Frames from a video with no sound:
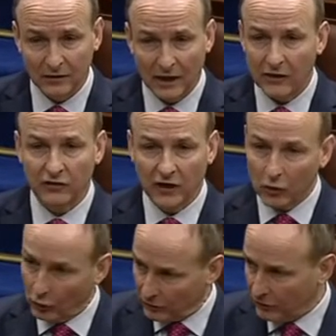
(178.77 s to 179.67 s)
And they're saying,
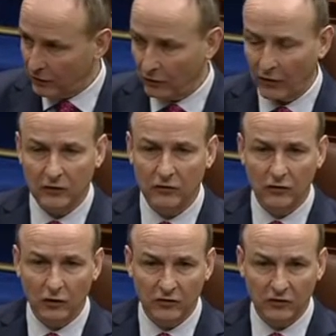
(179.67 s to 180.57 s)
no, the directors of
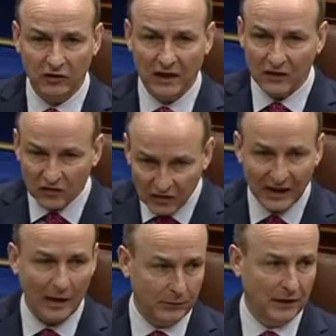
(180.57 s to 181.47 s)
nurses are saying this is not
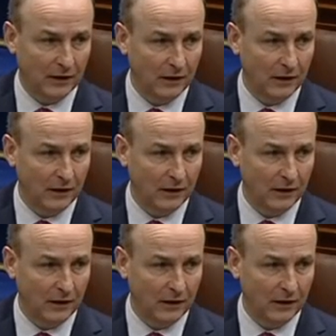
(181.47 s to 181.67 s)
happening